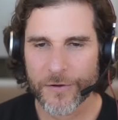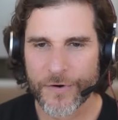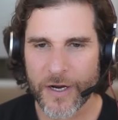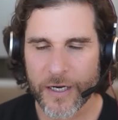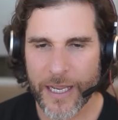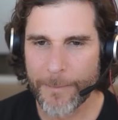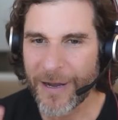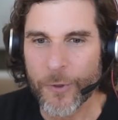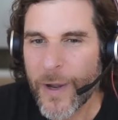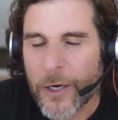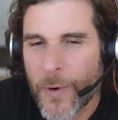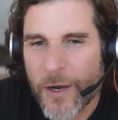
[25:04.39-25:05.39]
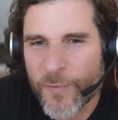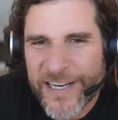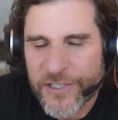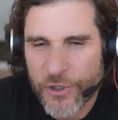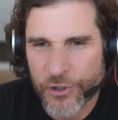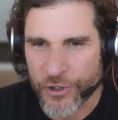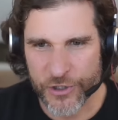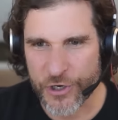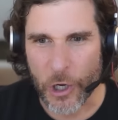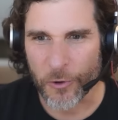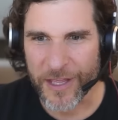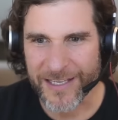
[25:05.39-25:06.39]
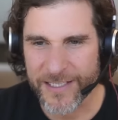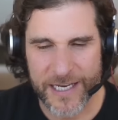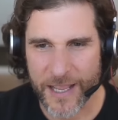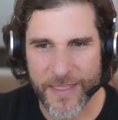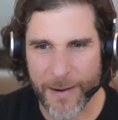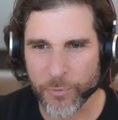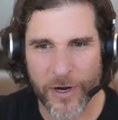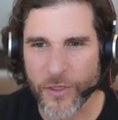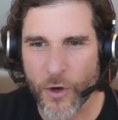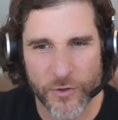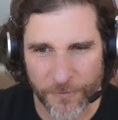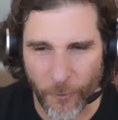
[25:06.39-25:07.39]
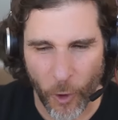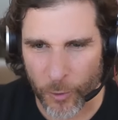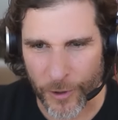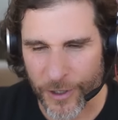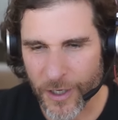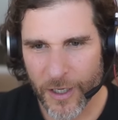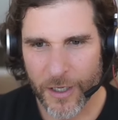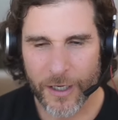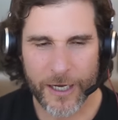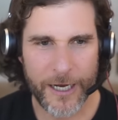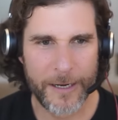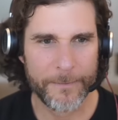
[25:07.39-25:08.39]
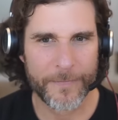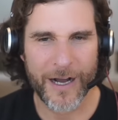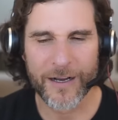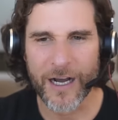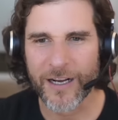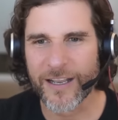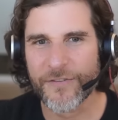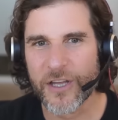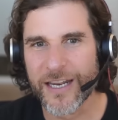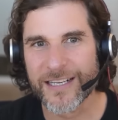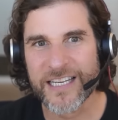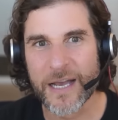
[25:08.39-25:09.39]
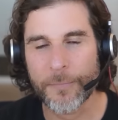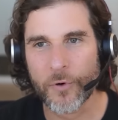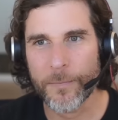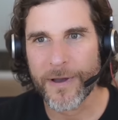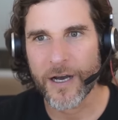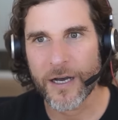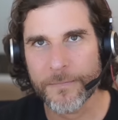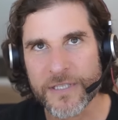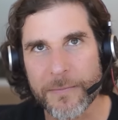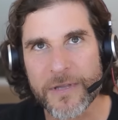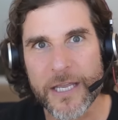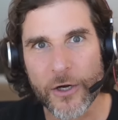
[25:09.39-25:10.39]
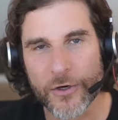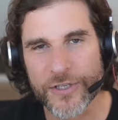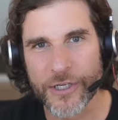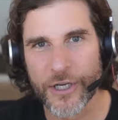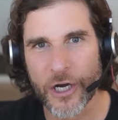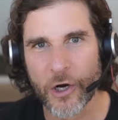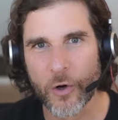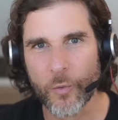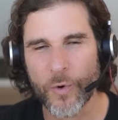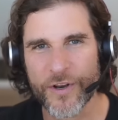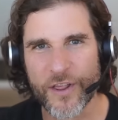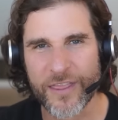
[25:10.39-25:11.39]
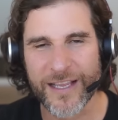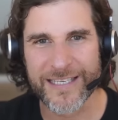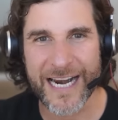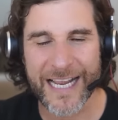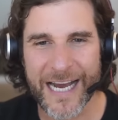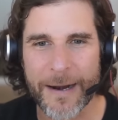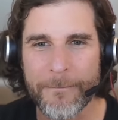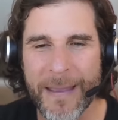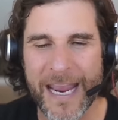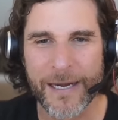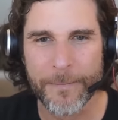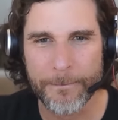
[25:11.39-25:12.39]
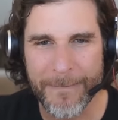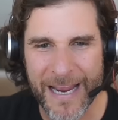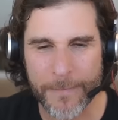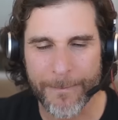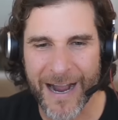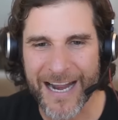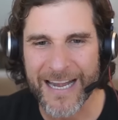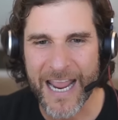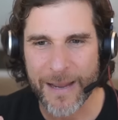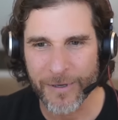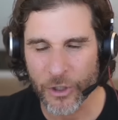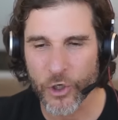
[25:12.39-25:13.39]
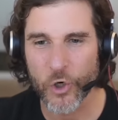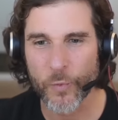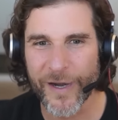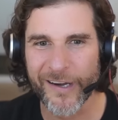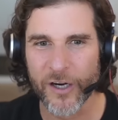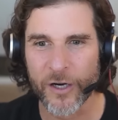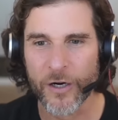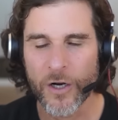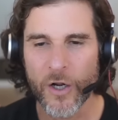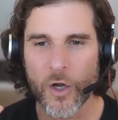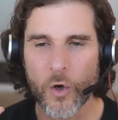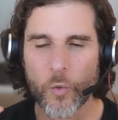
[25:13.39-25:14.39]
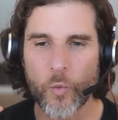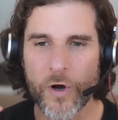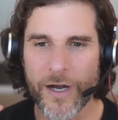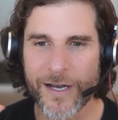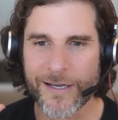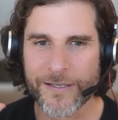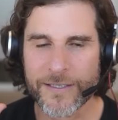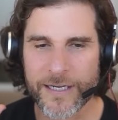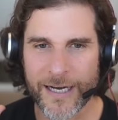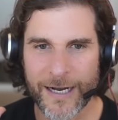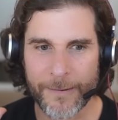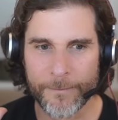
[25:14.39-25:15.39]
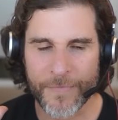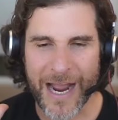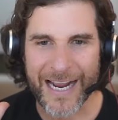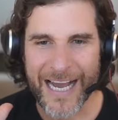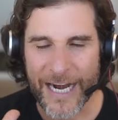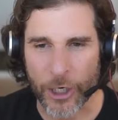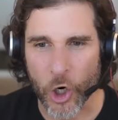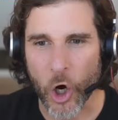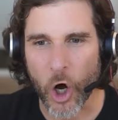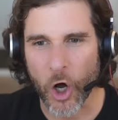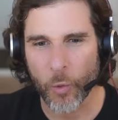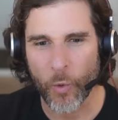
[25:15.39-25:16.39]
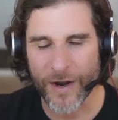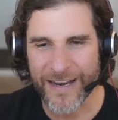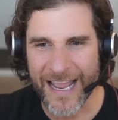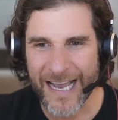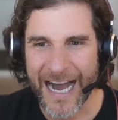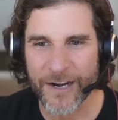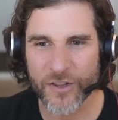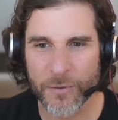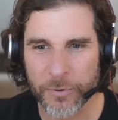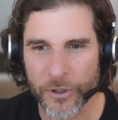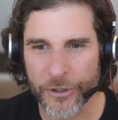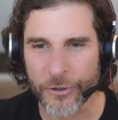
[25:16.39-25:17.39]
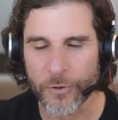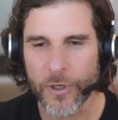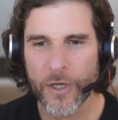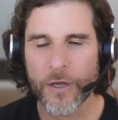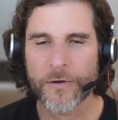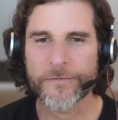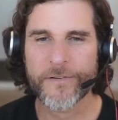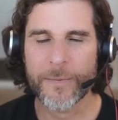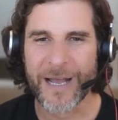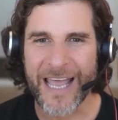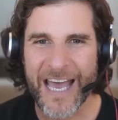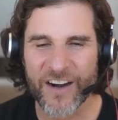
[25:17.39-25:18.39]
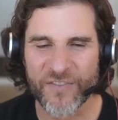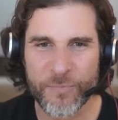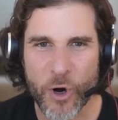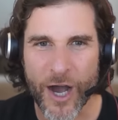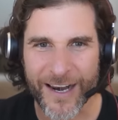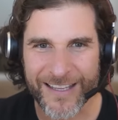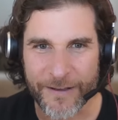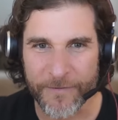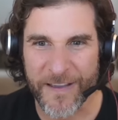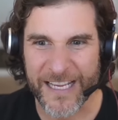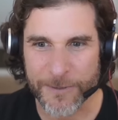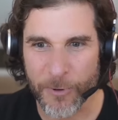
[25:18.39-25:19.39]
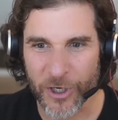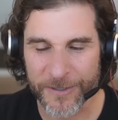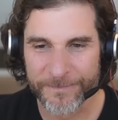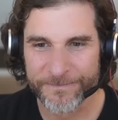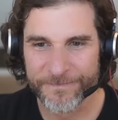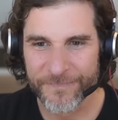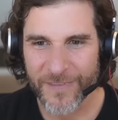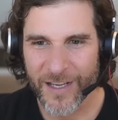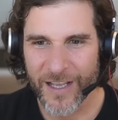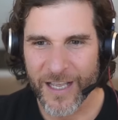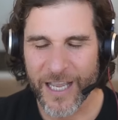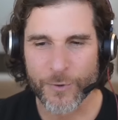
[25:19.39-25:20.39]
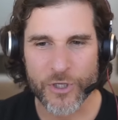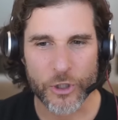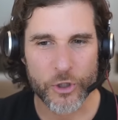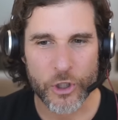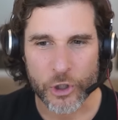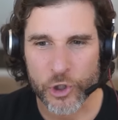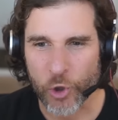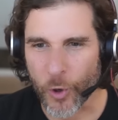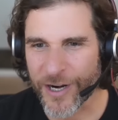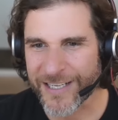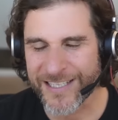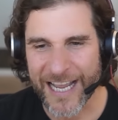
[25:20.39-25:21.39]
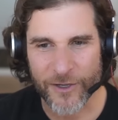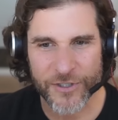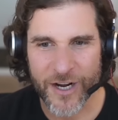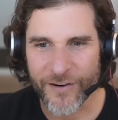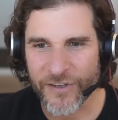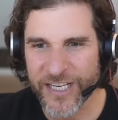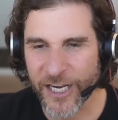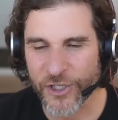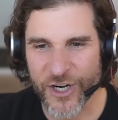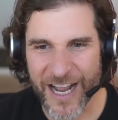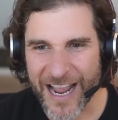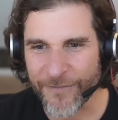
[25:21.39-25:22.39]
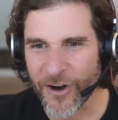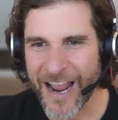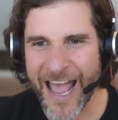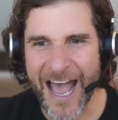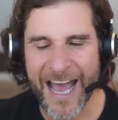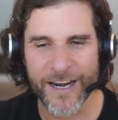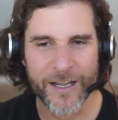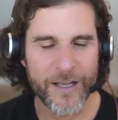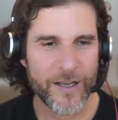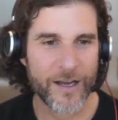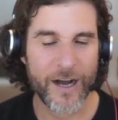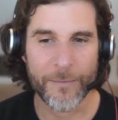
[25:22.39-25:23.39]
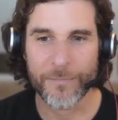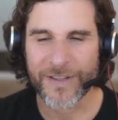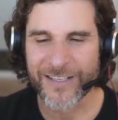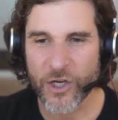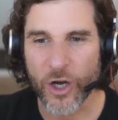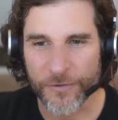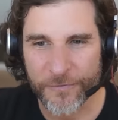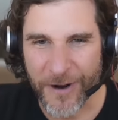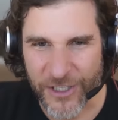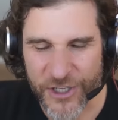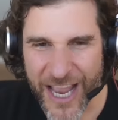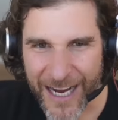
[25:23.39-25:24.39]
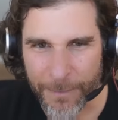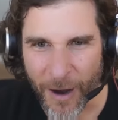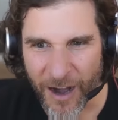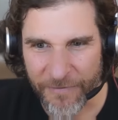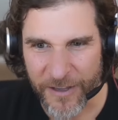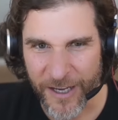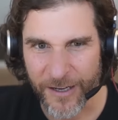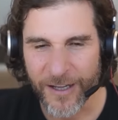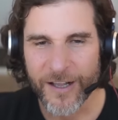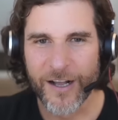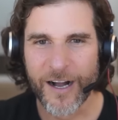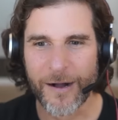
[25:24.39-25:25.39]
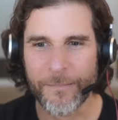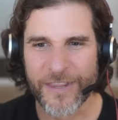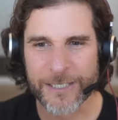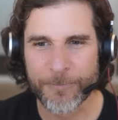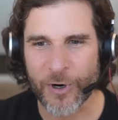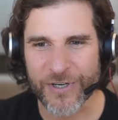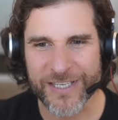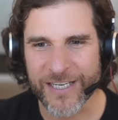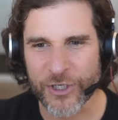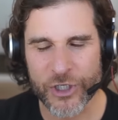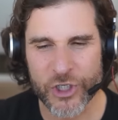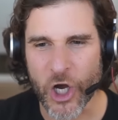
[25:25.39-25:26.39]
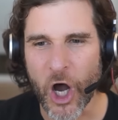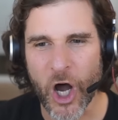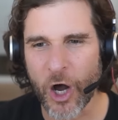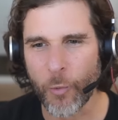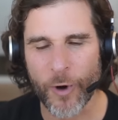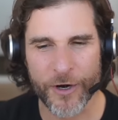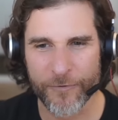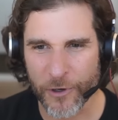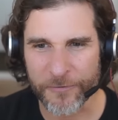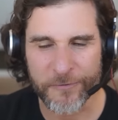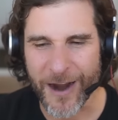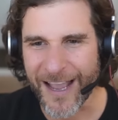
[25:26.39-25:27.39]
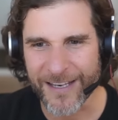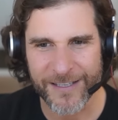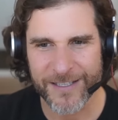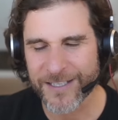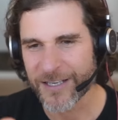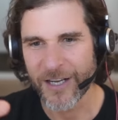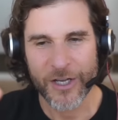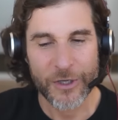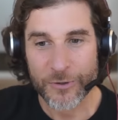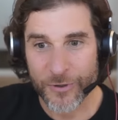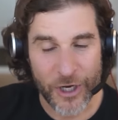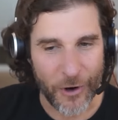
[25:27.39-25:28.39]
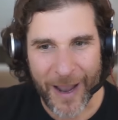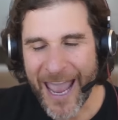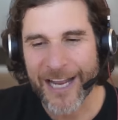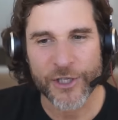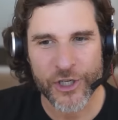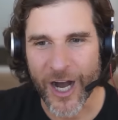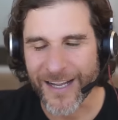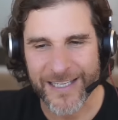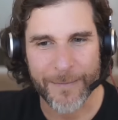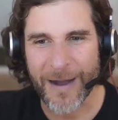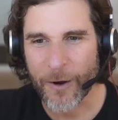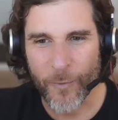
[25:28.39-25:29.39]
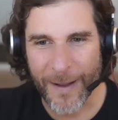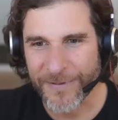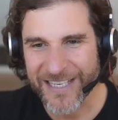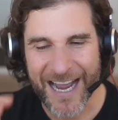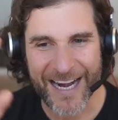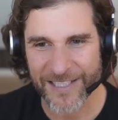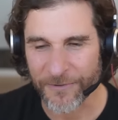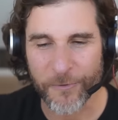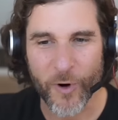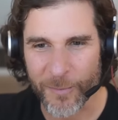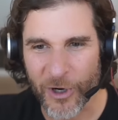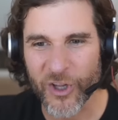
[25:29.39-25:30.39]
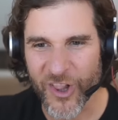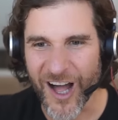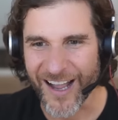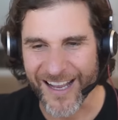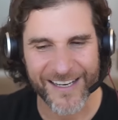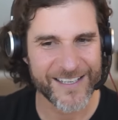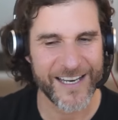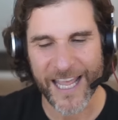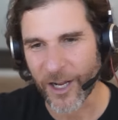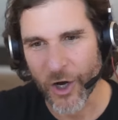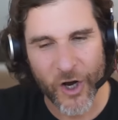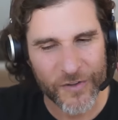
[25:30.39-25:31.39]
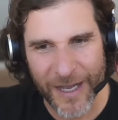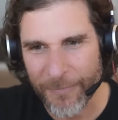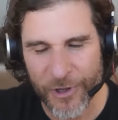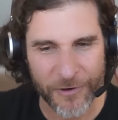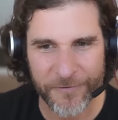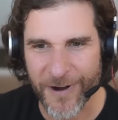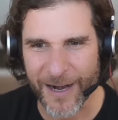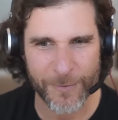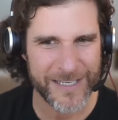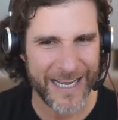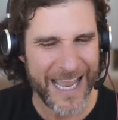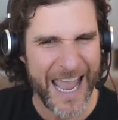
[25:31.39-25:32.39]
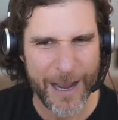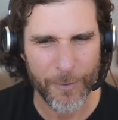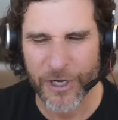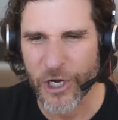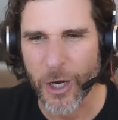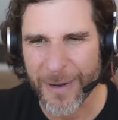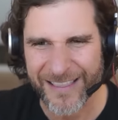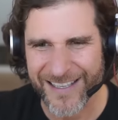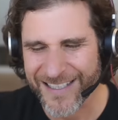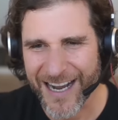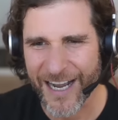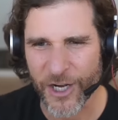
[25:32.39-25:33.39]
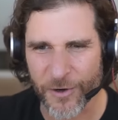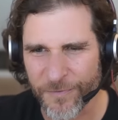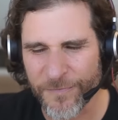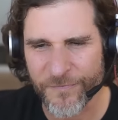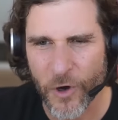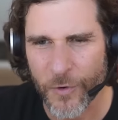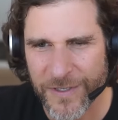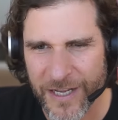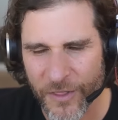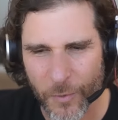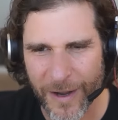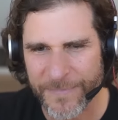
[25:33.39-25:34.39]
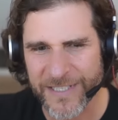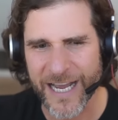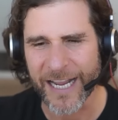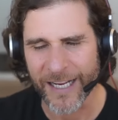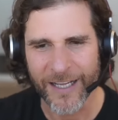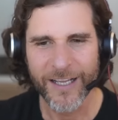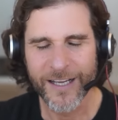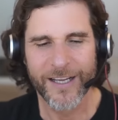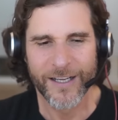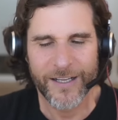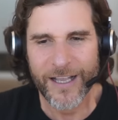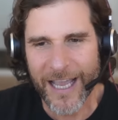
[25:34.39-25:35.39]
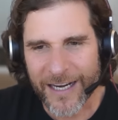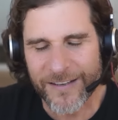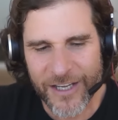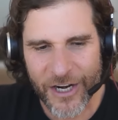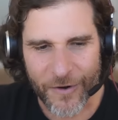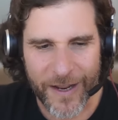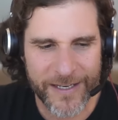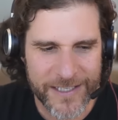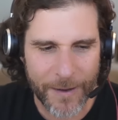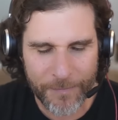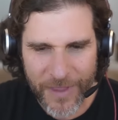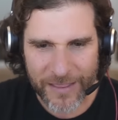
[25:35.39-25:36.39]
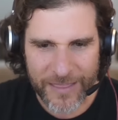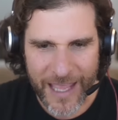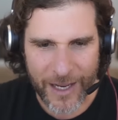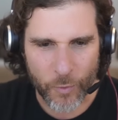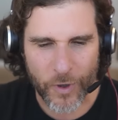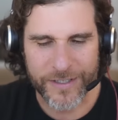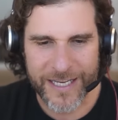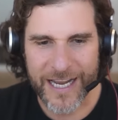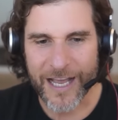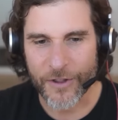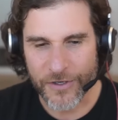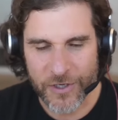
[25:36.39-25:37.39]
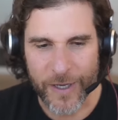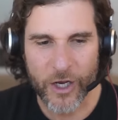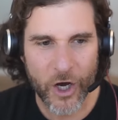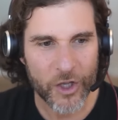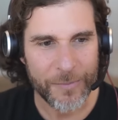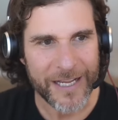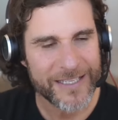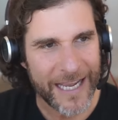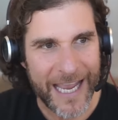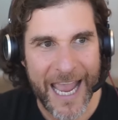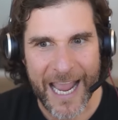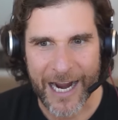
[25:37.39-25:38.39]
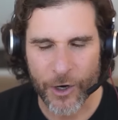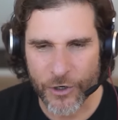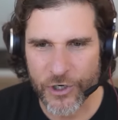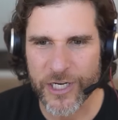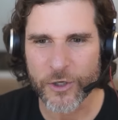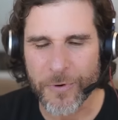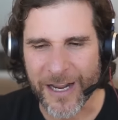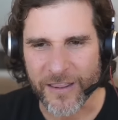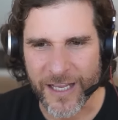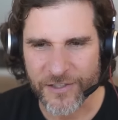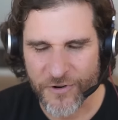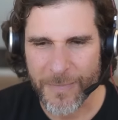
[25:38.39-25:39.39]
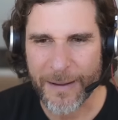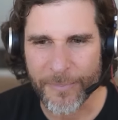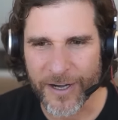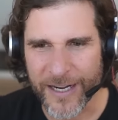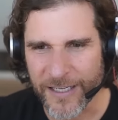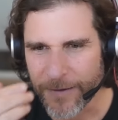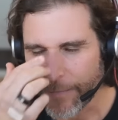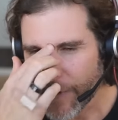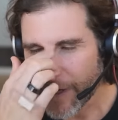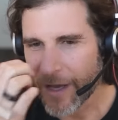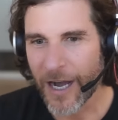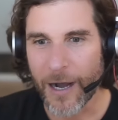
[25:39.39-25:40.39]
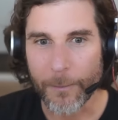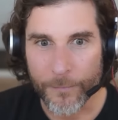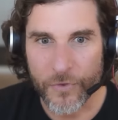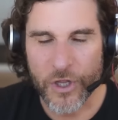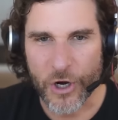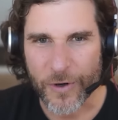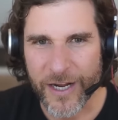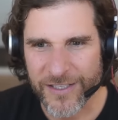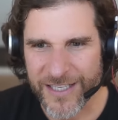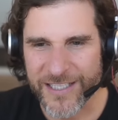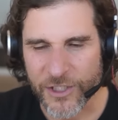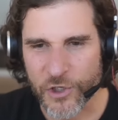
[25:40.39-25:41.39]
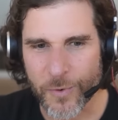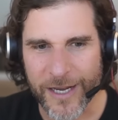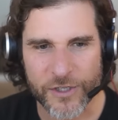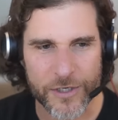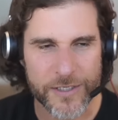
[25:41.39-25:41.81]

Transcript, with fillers: Right. And by the way, great researchers know this, and they bring those forward. Um, I'll, I'll, give you an example. Um, some years ago, one of the things that I kind of made made my name and career was um, I got a call one day out of the blue from a head of product at Facebook, it was the, the, shortest sales conversation I ever had. Um, it's called the French Tech Mafia. Um, this person saw one of their friends, you know, headshots on my website as a former client, and they called up their friend, was like, "Hey, what do you know about this guy? Your photos on the website." And you know, ends up that they'd worked together. So he called me. He's like, "Hey, I heard you did great things for my buddy. Um, you know, here's the situation."